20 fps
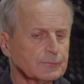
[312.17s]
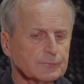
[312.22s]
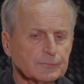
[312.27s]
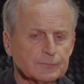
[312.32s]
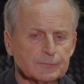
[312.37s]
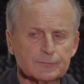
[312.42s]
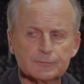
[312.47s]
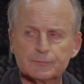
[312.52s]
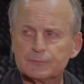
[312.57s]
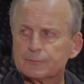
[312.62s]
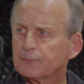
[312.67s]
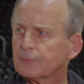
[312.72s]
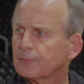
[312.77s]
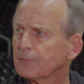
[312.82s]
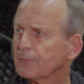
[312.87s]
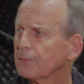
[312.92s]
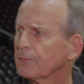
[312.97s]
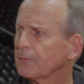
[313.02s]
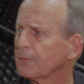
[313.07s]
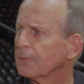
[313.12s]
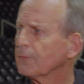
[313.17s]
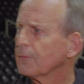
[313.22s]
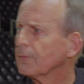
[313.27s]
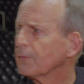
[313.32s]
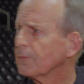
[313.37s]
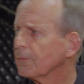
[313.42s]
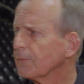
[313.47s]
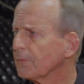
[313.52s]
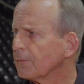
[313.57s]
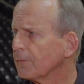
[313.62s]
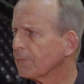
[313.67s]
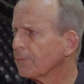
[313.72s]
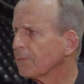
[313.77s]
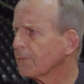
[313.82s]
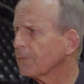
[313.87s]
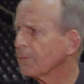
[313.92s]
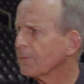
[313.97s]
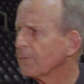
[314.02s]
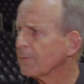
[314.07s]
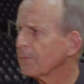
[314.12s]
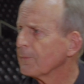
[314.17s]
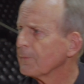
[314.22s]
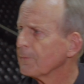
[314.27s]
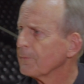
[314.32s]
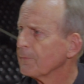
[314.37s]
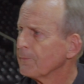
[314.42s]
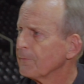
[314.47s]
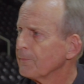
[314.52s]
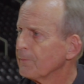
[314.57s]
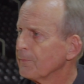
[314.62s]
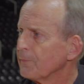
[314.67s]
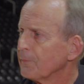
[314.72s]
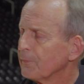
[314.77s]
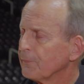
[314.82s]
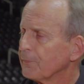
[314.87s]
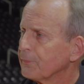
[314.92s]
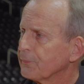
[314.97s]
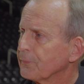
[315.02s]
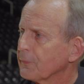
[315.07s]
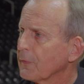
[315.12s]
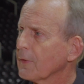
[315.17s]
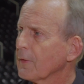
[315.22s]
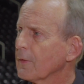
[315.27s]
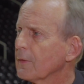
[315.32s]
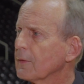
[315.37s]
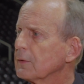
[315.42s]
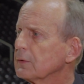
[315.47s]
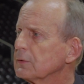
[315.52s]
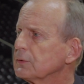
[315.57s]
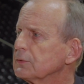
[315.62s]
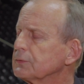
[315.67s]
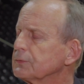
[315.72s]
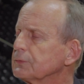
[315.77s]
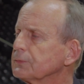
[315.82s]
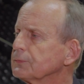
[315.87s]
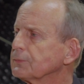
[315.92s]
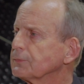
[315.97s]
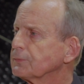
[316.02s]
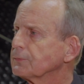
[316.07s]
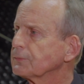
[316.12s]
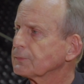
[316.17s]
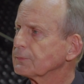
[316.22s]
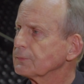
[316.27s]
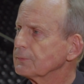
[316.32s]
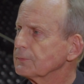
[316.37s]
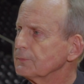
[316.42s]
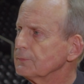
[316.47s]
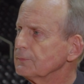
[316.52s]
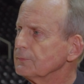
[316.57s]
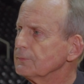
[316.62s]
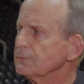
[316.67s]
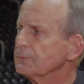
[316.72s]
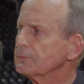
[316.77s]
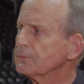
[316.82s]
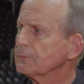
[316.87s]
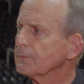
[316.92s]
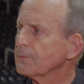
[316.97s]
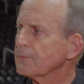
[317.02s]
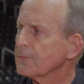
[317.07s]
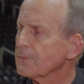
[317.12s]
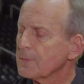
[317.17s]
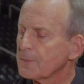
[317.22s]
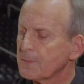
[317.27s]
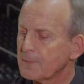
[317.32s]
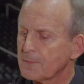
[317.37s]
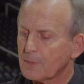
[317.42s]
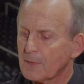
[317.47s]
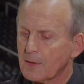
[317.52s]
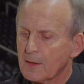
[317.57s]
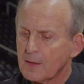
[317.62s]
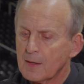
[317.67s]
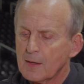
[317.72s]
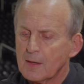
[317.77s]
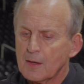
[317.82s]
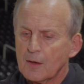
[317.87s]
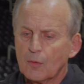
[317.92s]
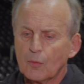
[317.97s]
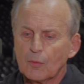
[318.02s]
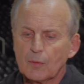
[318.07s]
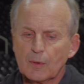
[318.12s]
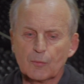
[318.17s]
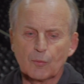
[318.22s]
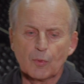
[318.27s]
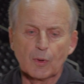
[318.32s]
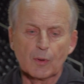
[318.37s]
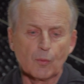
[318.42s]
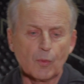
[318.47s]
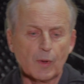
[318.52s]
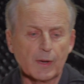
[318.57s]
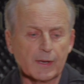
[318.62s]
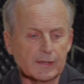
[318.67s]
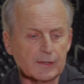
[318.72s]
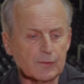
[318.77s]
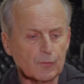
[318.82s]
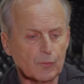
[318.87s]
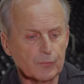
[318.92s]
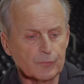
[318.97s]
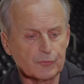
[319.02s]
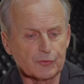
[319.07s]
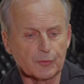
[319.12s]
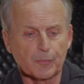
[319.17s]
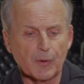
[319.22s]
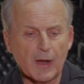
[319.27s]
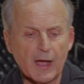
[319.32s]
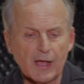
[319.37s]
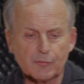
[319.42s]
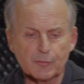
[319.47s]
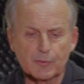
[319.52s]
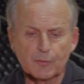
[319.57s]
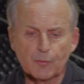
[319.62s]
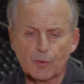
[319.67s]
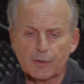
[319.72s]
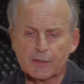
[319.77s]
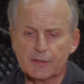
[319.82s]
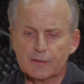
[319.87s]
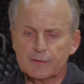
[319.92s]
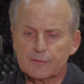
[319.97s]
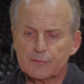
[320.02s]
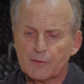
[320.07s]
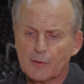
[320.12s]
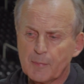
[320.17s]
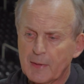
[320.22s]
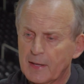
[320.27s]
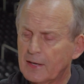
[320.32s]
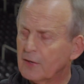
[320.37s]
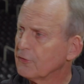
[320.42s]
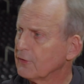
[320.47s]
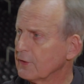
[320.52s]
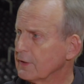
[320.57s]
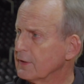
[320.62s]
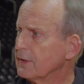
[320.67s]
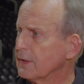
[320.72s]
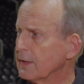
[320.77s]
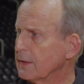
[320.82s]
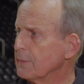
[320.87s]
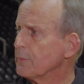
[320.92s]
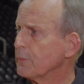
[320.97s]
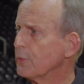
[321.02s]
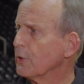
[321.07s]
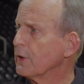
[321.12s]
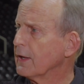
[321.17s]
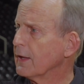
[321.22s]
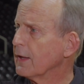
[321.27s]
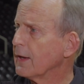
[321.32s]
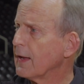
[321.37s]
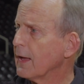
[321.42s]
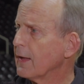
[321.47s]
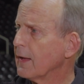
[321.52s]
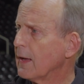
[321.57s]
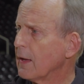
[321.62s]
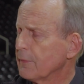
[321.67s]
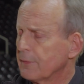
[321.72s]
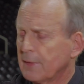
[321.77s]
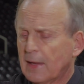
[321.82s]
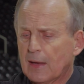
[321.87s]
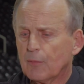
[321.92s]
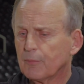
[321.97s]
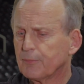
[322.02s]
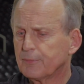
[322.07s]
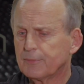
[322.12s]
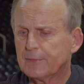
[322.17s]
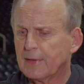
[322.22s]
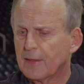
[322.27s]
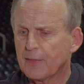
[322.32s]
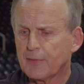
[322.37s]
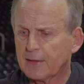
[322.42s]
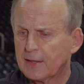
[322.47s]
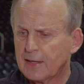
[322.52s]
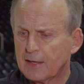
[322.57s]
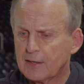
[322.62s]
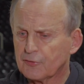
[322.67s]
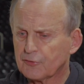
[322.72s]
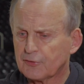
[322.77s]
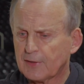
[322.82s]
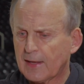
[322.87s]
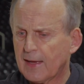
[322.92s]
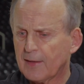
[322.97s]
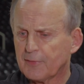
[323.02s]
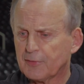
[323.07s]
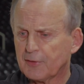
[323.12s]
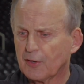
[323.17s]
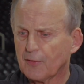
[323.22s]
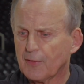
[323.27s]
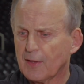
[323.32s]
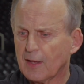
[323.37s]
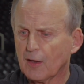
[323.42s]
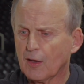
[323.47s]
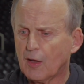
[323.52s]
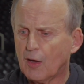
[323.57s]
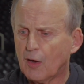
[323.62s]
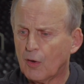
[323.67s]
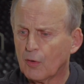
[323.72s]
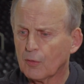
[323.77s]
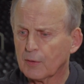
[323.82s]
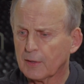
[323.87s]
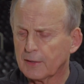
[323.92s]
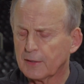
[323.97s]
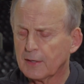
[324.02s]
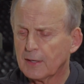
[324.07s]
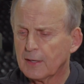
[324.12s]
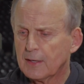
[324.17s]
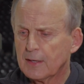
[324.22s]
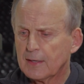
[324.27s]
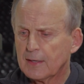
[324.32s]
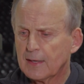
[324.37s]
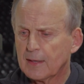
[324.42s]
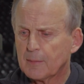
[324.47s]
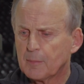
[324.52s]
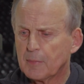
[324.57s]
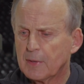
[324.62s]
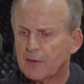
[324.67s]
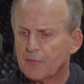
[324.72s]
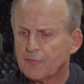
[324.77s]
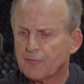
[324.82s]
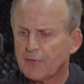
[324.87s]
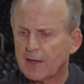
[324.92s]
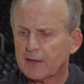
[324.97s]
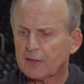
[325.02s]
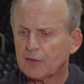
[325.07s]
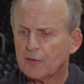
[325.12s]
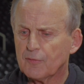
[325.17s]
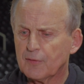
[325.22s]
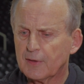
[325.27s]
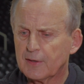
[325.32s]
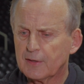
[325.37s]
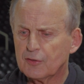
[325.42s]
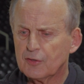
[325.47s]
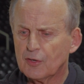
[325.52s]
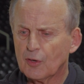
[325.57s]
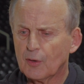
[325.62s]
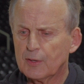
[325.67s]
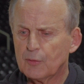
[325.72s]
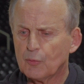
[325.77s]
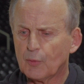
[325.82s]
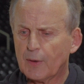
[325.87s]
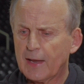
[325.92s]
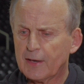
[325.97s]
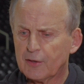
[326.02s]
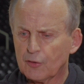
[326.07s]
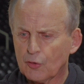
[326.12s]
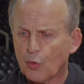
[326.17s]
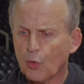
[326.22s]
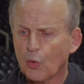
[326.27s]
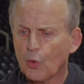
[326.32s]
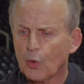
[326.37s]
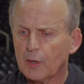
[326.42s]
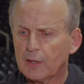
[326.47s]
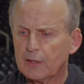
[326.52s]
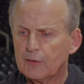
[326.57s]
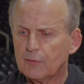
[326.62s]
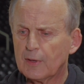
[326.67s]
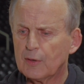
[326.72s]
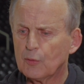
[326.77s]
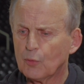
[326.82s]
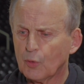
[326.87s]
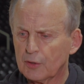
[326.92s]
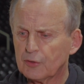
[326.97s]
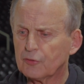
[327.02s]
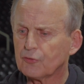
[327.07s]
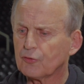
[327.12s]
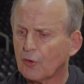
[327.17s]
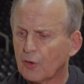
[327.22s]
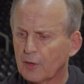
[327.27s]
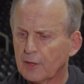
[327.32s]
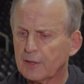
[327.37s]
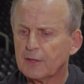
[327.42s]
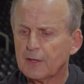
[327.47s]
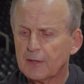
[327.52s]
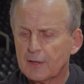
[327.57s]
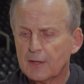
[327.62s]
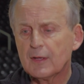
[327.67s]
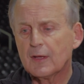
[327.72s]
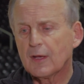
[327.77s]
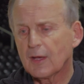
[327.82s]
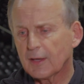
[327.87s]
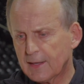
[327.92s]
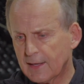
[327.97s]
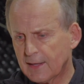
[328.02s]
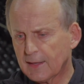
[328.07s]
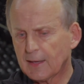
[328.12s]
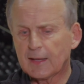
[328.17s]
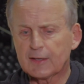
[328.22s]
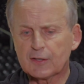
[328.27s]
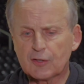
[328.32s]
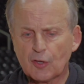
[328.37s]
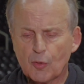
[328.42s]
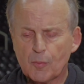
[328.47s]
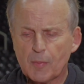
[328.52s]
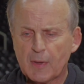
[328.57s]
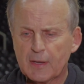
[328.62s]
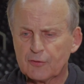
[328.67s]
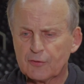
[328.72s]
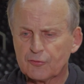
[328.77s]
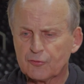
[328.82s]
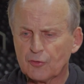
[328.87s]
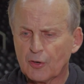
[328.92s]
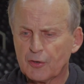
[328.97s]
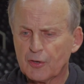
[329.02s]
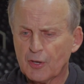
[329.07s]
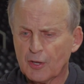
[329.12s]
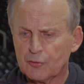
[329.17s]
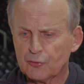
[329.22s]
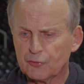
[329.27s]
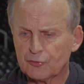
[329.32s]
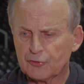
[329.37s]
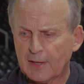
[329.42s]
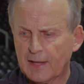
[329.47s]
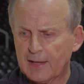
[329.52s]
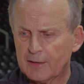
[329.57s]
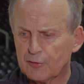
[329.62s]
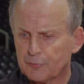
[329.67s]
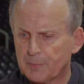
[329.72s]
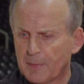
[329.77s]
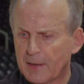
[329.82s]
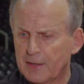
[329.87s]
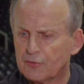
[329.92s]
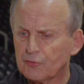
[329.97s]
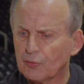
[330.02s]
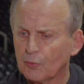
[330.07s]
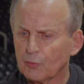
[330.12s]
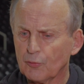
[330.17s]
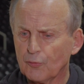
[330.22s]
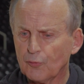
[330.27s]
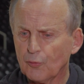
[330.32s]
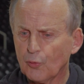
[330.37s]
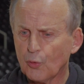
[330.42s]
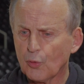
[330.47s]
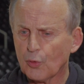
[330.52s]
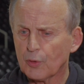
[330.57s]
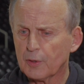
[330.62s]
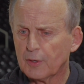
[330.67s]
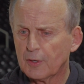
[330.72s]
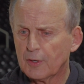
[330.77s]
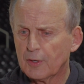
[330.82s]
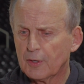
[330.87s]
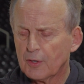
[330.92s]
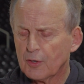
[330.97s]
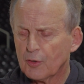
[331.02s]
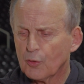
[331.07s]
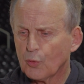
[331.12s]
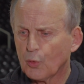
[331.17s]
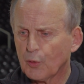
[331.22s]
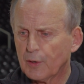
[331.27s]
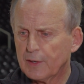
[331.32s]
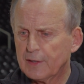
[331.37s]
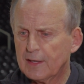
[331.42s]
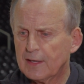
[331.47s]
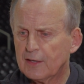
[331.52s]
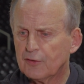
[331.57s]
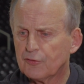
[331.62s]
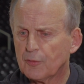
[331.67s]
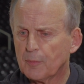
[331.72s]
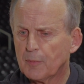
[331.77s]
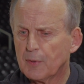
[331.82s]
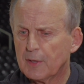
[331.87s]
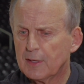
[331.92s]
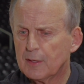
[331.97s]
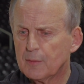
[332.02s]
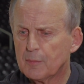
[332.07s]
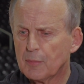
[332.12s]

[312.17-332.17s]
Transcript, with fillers: What do you like about what JP gave you the other night? are you starting to get an idea of what you're going to get from him more routinely? Well, what surprised me, what he, the minutes he, he put in, I, I, I, didn't think he could stay out there that long and, and be effective. And, you know, he ran the court. He, he really started, again, like Tobe, starting to understand space on the floor, where he needs to be.